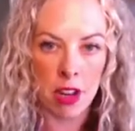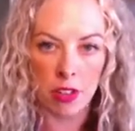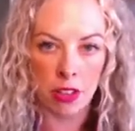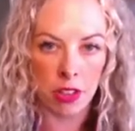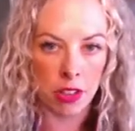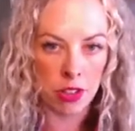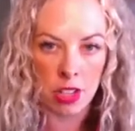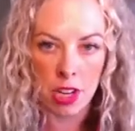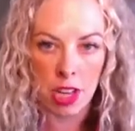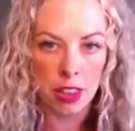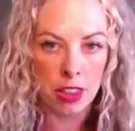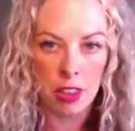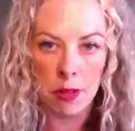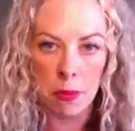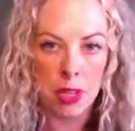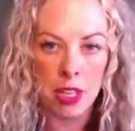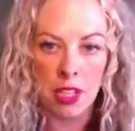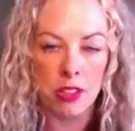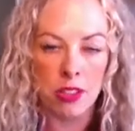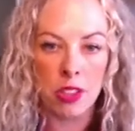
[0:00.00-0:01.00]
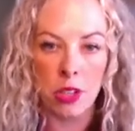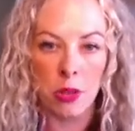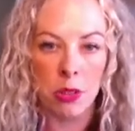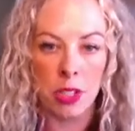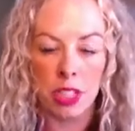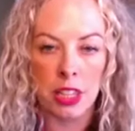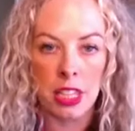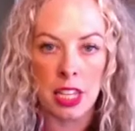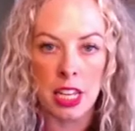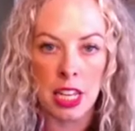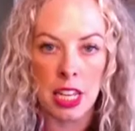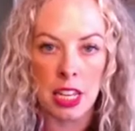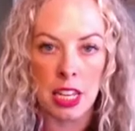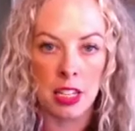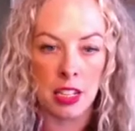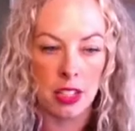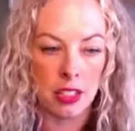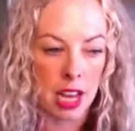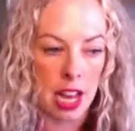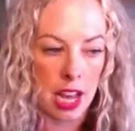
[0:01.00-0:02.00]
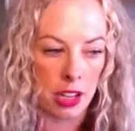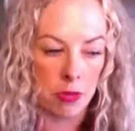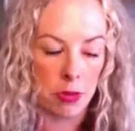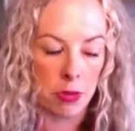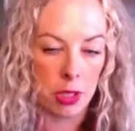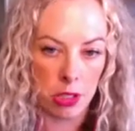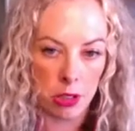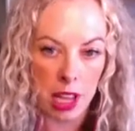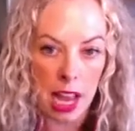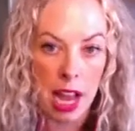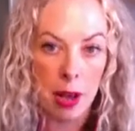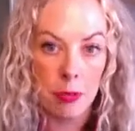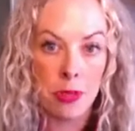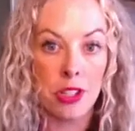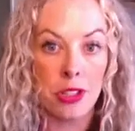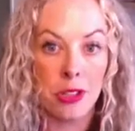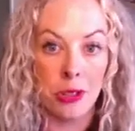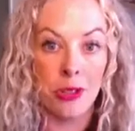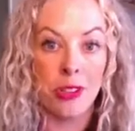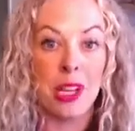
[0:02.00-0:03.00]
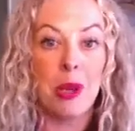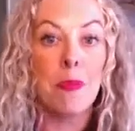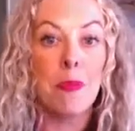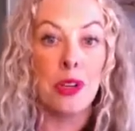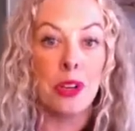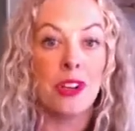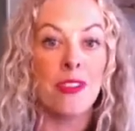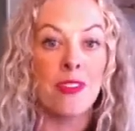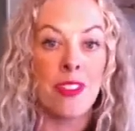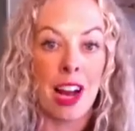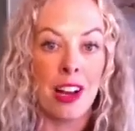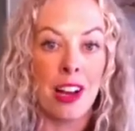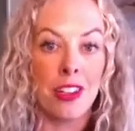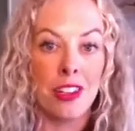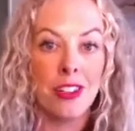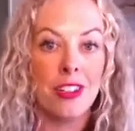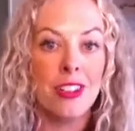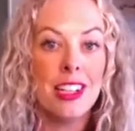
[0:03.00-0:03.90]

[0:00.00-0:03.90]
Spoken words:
There's nothing being sold at the end. It's actually absolutely pure value.